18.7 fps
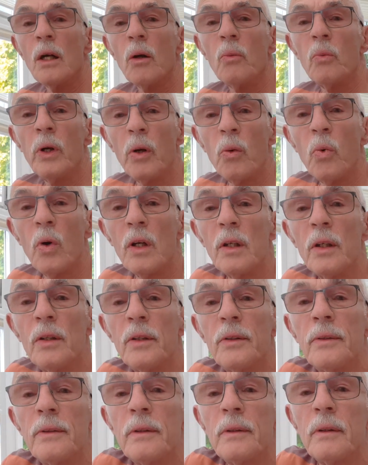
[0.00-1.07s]
We're
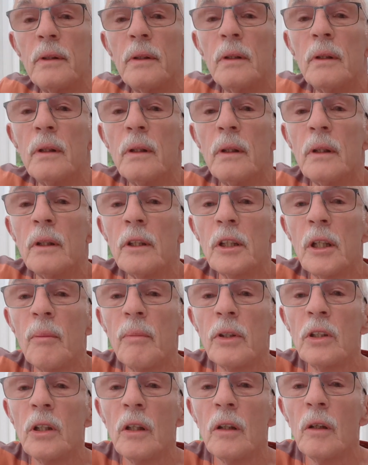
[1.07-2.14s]
one
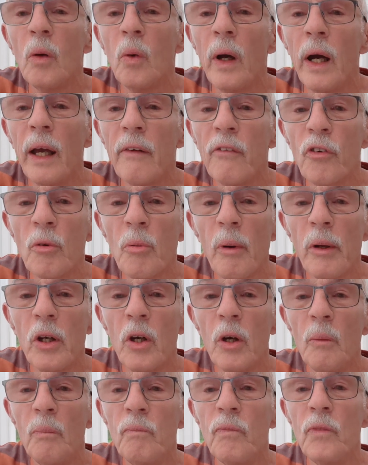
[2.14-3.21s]
semitone away from an
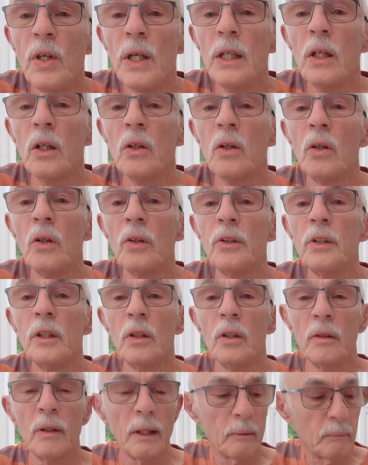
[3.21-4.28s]
open D chord
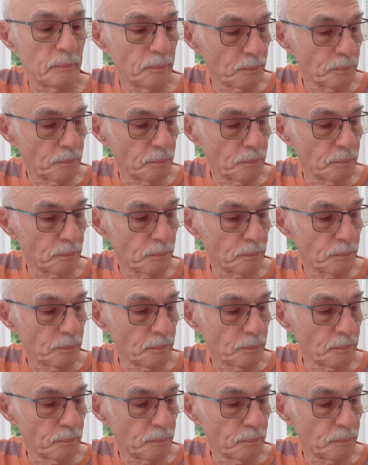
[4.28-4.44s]
tuning.